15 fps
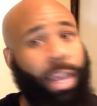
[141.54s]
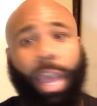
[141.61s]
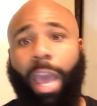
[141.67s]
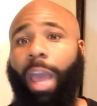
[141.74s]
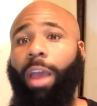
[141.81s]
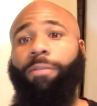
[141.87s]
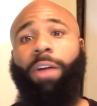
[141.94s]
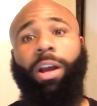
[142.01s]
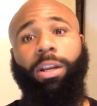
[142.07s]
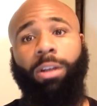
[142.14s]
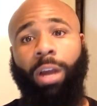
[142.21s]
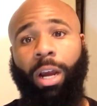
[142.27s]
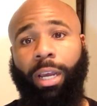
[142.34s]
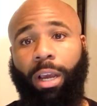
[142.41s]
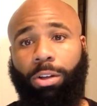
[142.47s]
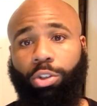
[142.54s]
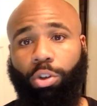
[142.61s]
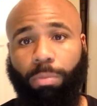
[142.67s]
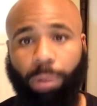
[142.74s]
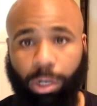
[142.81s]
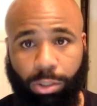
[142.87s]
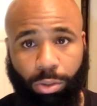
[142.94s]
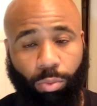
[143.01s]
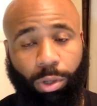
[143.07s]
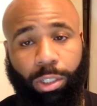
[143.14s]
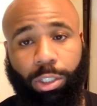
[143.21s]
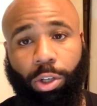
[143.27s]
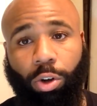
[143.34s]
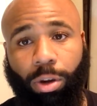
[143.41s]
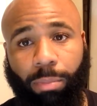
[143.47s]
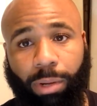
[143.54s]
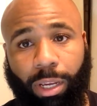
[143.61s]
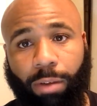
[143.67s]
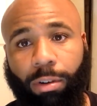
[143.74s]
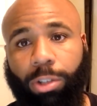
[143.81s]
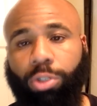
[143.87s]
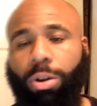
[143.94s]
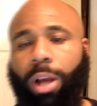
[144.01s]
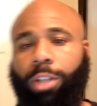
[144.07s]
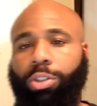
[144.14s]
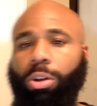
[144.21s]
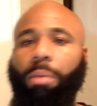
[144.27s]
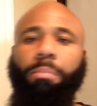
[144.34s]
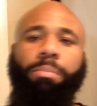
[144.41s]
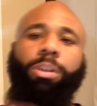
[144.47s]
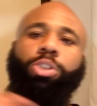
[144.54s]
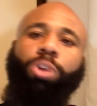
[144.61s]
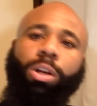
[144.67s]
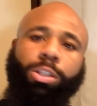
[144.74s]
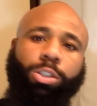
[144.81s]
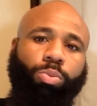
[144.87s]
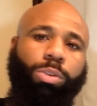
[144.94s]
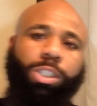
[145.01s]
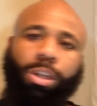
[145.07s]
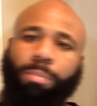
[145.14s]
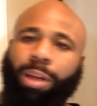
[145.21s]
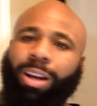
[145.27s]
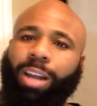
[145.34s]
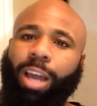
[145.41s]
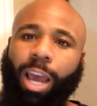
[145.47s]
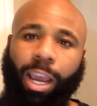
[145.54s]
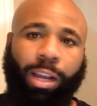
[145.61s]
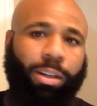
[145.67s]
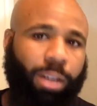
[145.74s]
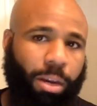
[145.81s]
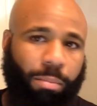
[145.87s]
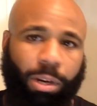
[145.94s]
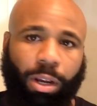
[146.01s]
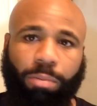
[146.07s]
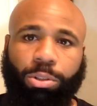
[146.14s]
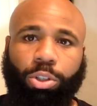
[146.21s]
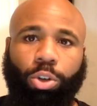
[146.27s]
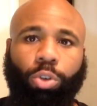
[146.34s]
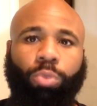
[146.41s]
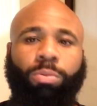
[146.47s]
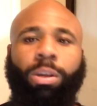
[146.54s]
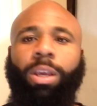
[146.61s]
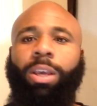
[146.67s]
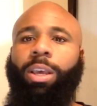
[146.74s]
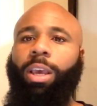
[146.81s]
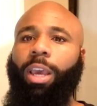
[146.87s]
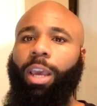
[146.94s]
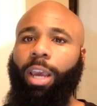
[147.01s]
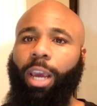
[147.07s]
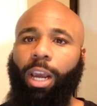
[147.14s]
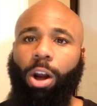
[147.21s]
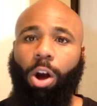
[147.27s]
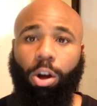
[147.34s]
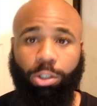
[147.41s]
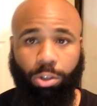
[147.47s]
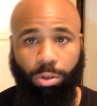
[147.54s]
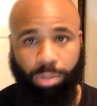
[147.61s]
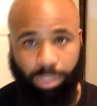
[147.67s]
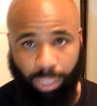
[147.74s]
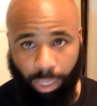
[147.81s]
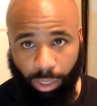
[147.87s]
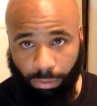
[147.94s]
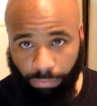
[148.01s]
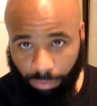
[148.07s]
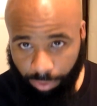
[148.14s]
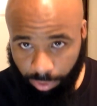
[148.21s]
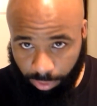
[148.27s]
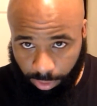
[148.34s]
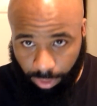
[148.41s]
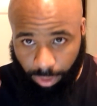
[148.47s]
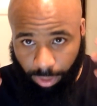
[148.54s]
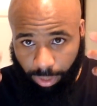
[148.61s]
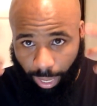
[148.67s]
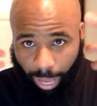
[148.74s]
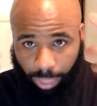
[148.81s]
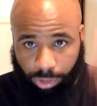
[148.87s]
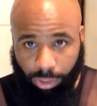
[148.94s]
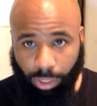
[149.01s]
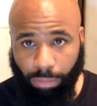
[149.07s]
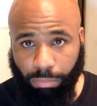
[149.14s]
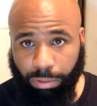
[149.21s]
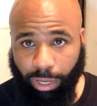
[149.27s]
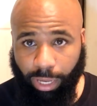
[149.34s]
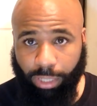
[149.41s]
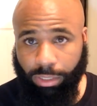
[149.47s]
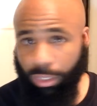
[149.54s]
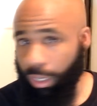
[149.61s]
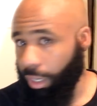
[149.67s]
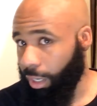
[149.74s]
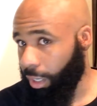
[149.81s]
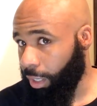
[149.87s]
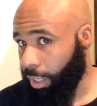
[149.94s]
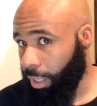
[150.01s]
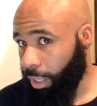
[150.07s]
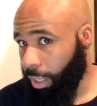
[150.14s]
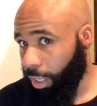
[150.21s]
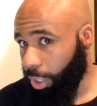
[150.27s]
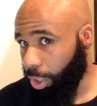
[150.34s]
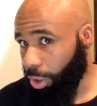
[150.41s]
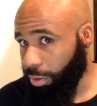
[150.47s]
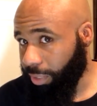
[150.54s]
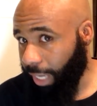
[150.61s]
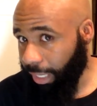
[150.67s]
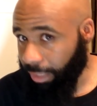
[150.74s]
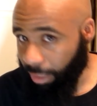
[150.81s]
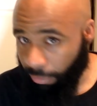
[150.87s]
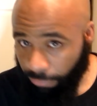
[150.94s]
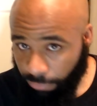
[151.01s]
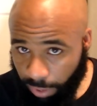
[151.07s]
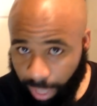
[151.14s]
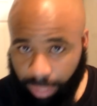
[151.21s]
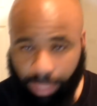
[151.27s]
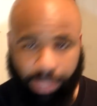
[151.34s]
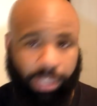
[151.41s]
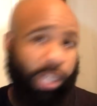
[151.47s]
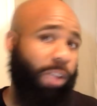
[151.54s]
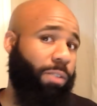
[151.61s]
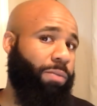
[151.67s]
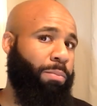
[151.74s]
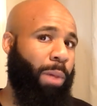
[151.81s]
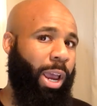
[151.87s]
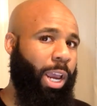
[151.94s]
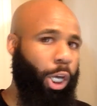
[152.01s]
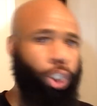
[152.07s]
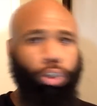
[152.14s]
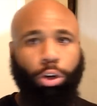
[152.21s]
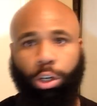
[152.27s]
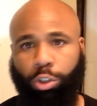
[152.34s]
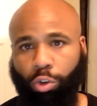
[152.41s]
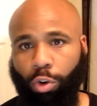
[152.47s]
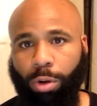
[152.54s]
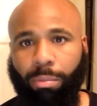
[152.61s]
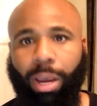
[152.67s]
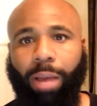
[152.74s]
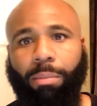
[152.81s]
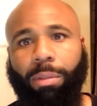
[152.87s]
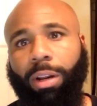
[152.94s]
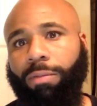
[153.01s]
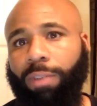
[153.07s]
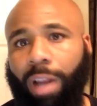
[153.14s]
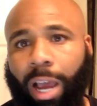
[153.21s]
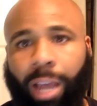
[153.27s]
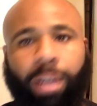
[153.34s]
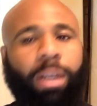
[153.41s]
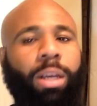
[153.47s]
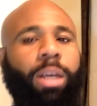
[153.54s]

if I could knock out 2 birds with 1 stone, I'm going to give it a try. So I'm going to be trying to switch up my diet coming up soon, and also see if it actually plays, you know, takes an effect, and see if my hair starts growing back. But if not,